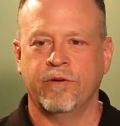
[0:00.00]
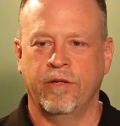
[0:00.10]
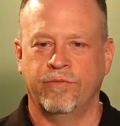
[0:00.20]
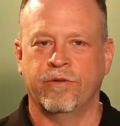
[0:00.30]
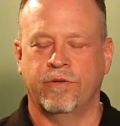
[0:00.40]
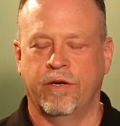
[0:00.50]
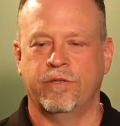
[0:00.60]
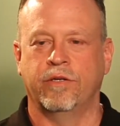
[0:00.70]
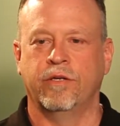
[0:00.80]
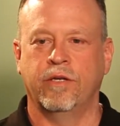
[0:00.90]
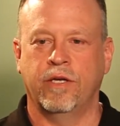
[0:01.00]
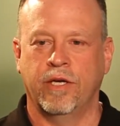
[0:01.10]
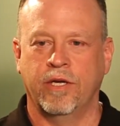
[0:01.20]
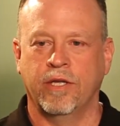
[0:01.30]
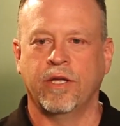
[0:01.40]
infrastructure
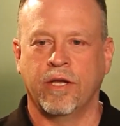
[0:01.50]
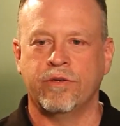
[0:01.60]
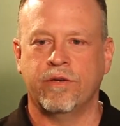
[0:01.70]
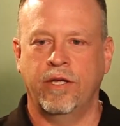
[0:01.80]
in the country.